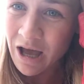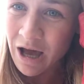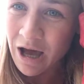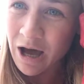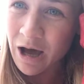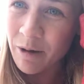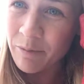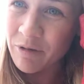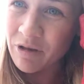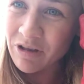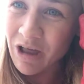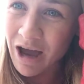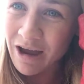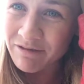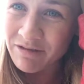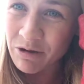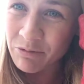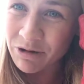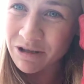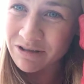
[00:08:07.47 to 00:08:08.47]
the
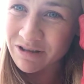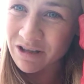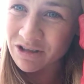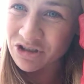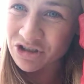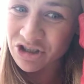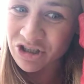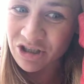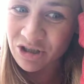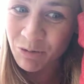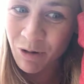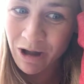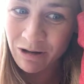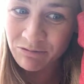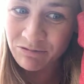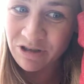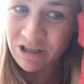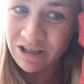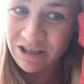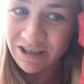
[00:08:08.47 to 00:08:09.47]
live that we did, she went
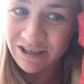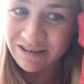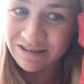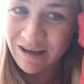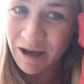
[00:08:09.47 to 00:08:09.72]
really in